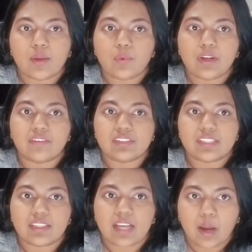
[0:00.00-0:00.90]
we have
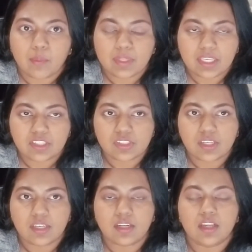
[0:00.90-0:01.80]
sent the
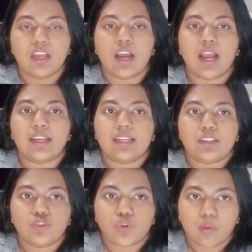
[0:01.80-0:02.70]
application and they
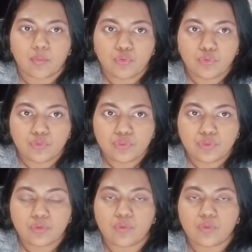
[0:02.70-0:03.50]
need to approve you.